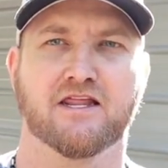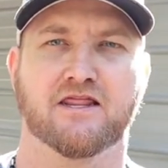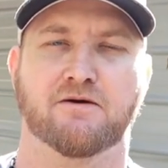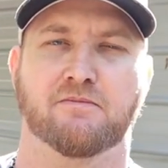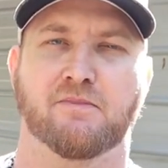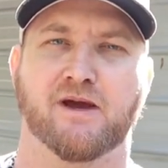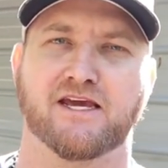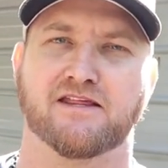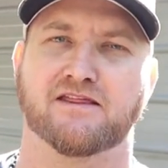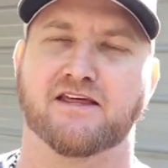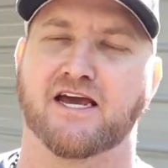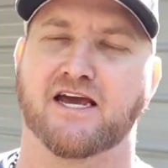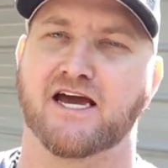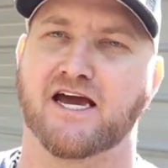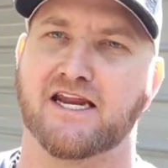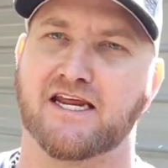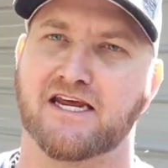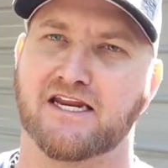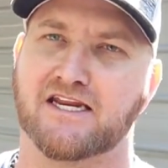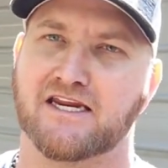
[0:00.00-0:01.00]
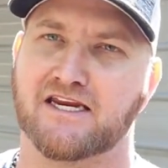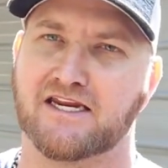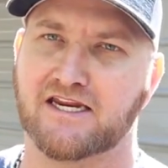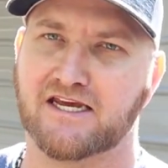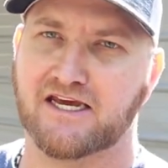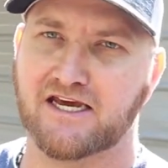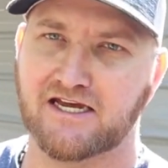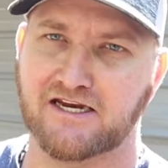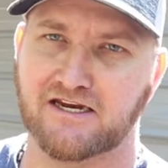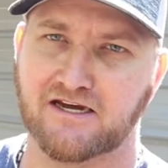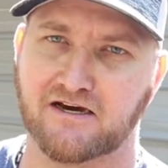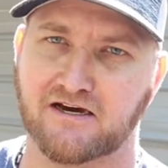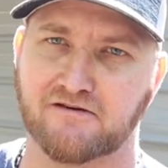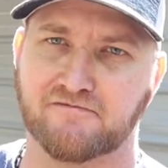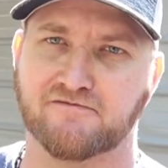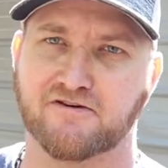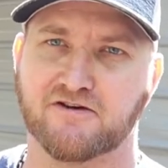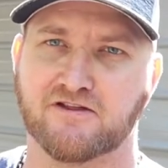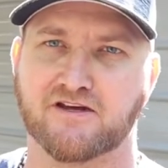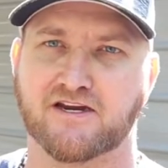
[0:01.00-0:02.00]
The main thing I needed to get
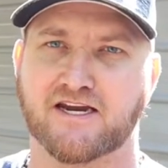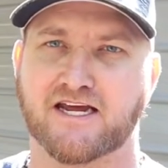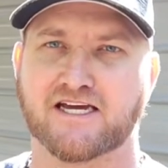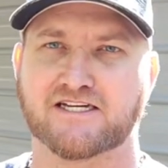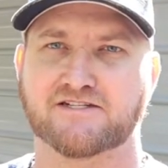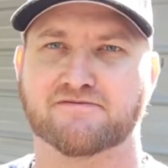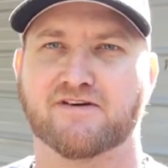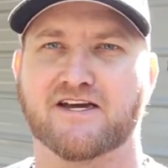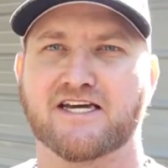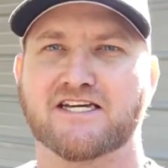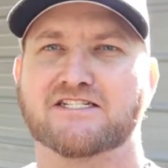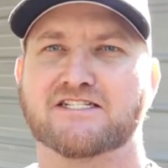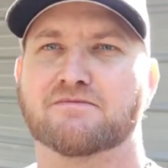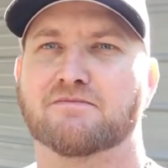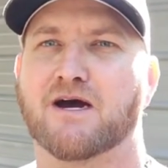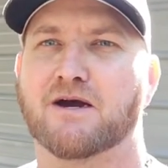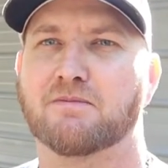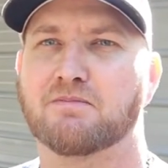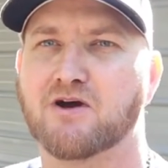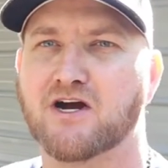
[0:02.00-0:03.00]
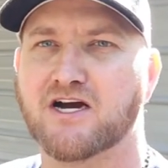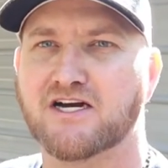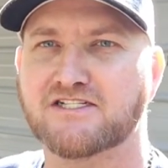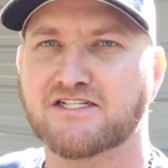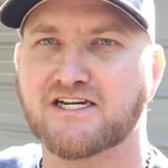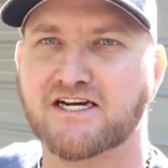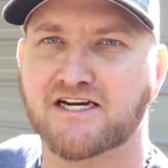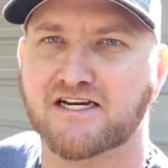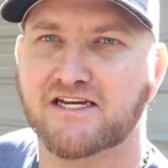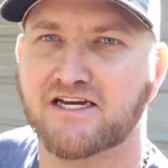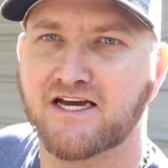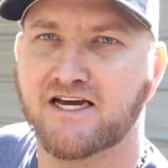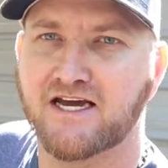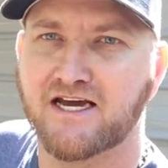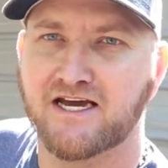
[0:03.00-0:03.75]
done for the next phase of my project